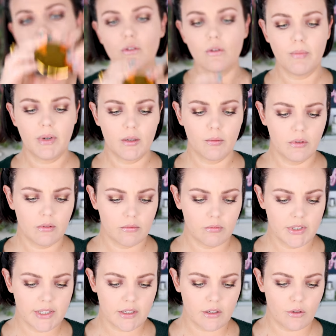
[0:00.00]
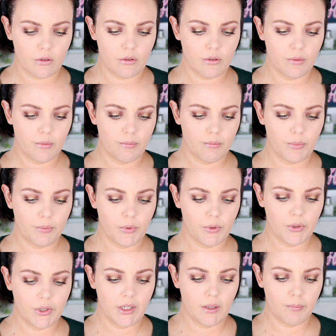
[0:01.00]
it called a butter bronzer? What is it called?
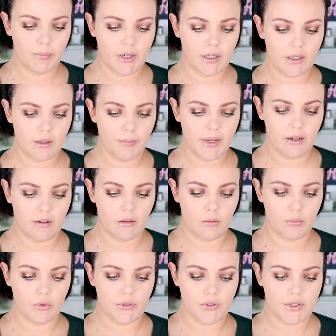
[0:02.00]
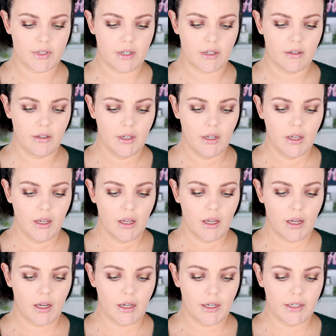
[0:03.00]
Beauty Butter Powder Bronzer
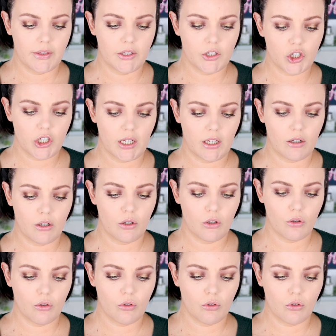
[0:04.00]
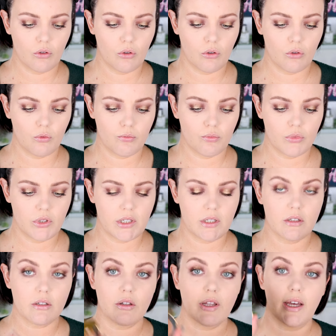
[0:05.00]
in the shade Coup de
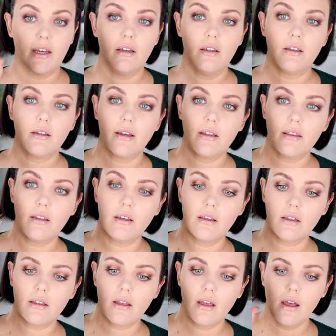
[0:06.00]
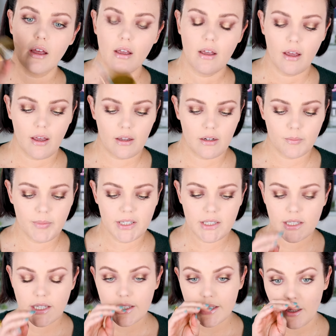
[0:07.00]
Soleil, I think. And I
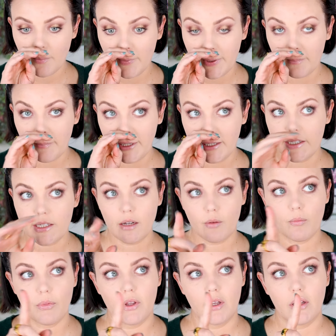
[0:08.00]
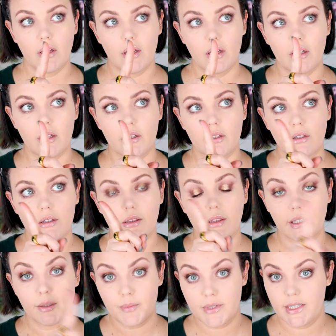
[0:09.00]
picked this up when I picked up the
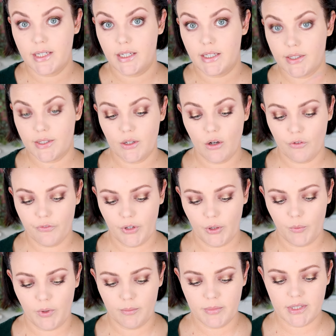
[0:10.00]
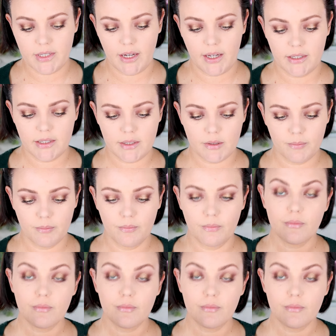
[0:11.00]
lipsticks off her website